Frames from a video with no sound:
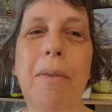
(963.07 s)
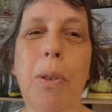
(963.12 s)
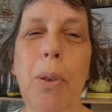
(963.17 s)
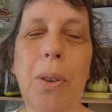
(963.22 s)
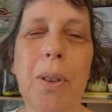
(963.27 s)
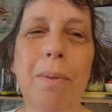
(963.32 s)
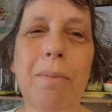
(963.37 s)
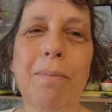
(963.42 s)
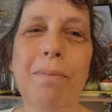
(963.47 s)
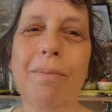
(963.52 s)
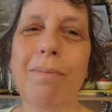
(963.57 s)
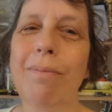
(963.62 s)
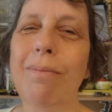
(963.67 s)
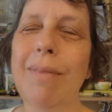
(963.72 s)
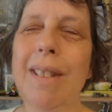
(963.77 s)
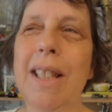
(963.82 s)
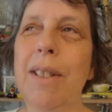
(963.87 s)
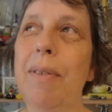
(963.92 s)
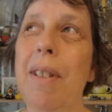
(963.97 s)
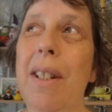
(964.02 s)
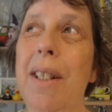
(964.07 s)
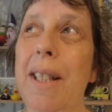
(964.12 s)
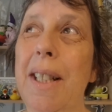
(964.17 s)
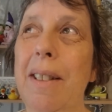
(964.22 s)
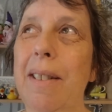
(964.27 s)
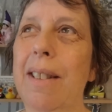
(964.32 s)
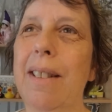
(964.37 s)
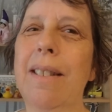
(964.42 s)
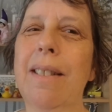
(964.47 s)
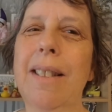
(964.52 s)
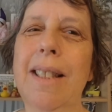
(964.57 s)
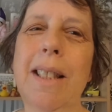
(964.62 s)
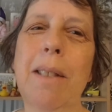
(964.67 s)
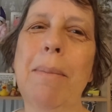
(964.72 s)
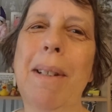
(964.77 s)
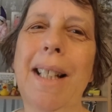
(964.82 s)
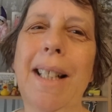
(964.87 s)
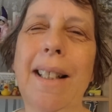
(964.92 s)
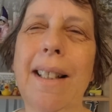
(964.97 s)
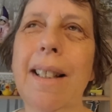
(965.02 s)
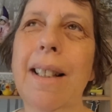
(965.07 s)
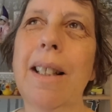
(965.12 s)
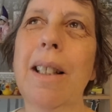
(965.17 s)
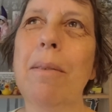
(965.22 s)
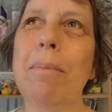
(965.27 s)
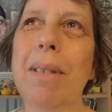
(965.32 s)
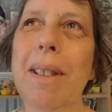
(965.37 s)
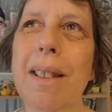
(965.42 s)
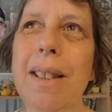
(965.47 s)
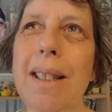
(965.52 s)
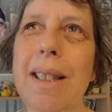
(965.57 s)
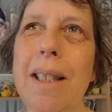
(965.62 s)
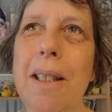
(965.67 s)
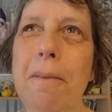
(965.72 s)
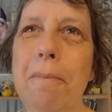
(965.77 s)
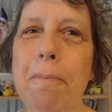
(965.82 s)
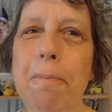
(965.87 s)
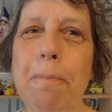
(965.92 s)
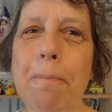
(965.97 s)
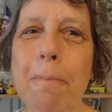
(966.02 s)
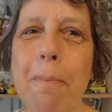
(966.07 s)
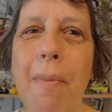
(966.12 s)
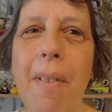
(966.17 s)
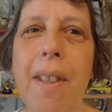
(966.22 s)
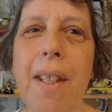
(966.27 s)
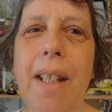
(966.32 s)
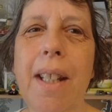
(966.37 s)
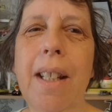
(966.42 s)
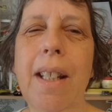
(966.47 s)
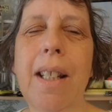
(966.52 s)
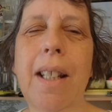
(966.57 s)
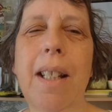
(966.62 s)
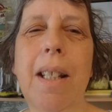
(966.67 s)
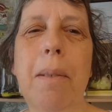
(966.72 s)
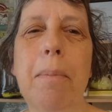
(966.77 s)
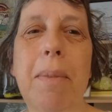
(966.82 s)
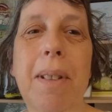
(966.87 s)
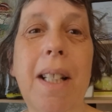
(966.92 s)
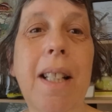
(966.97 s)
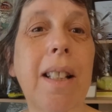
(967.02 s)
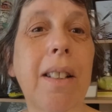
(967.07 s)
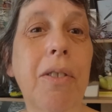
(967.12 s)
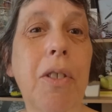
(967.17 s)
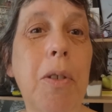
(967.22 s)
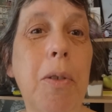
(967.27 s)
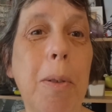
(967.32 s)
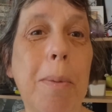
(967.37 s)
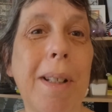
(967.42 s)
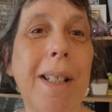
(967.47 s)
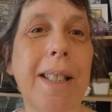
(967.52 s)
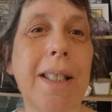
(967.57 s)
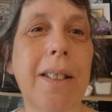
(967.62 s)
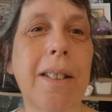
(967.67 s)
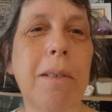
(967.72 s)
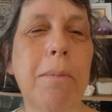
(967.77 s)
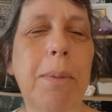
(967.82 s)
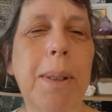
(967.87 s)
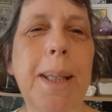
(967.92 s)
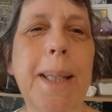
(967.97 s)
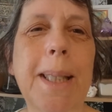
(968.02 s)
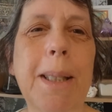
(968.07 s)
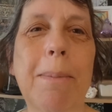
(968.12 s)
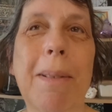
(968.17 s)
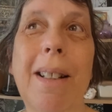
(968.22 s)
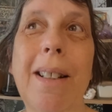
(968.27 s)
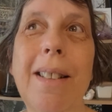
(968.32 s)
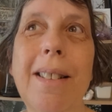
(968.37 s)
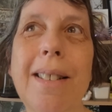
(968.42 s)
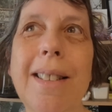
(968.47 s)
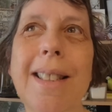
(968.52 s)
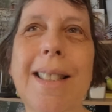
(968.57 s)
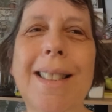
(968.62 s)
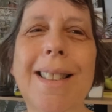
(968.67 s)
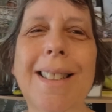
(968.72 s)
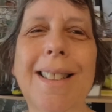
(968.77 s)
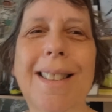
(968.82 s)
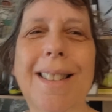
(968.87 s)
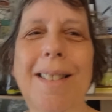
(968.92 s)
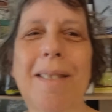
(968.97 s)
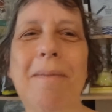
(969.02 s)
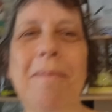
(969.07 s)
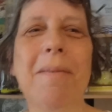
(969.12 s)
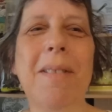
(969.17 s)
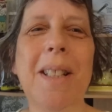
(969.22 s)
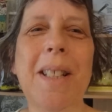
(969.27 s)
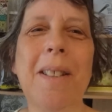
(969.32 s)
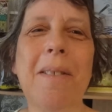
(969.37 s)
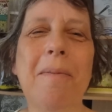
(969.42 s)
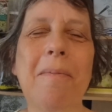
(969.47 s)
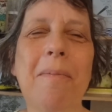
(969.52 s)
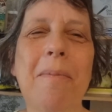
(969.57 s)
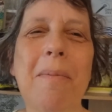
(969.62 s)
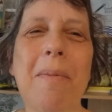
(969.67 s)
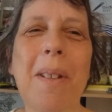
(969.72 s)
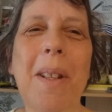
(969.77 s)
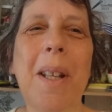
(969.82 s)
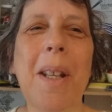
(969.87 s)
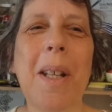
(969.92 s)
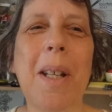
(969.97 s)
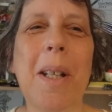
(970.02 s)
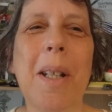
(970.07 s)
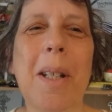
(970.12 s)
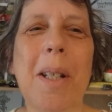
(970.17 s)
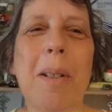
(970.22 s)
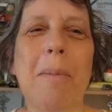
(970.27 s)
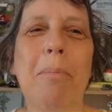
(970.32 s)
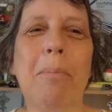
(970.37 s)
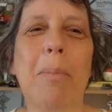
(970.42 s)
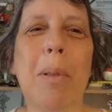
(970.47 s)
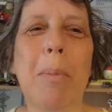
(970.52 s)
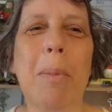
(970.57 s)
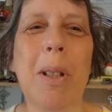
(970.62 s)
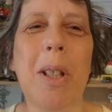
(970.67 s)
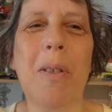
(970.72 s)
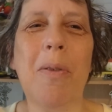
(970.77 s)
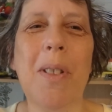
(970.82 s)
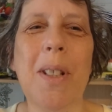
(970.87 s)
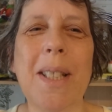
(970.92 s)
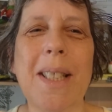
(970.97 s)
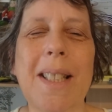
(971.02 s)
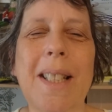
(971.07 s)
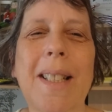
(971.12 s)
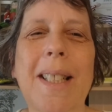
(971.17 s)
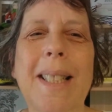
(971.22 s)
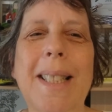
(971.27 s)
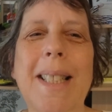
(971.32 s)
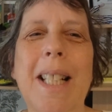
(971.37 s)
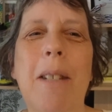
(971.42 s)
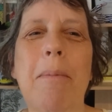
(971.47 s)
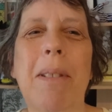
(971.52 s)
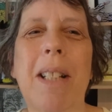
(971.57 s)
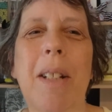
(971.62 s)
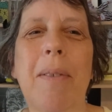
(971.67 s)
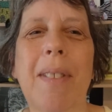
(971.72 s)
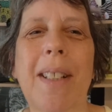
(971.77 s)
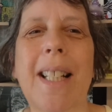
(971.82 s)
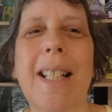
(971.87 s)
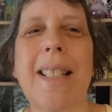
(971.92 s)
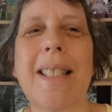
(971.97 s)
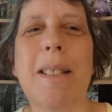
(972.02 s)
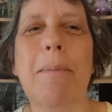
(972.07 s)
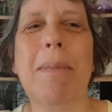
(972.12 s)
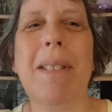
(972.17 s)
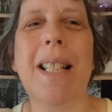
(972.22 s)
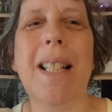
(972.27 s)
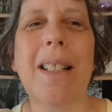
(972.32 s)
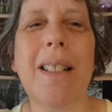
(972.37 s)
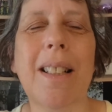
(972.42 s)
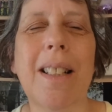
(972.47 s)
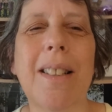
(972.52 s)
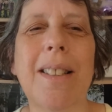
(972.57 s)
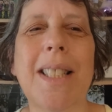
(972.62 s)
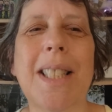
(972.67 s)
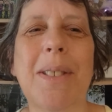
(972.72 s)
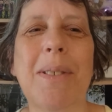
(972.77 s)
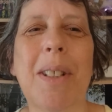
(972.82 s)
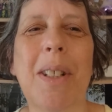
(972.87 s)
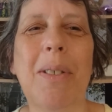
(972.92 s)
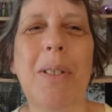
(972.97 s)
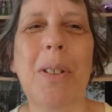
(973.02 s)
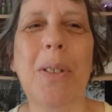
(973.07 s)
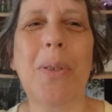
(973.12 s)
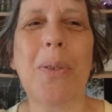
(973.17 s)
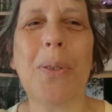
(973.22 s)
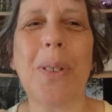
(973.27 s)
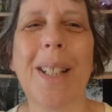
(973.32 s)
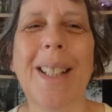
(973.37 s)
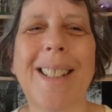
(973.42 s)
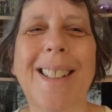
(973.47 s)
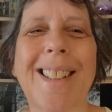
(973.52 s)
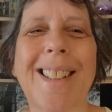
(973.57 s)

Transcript: everyone is fine, it's the main thing. But yeah, the roof up there's looking pretty smart. And probably the first and only time I'll ever get to be that close to our roof.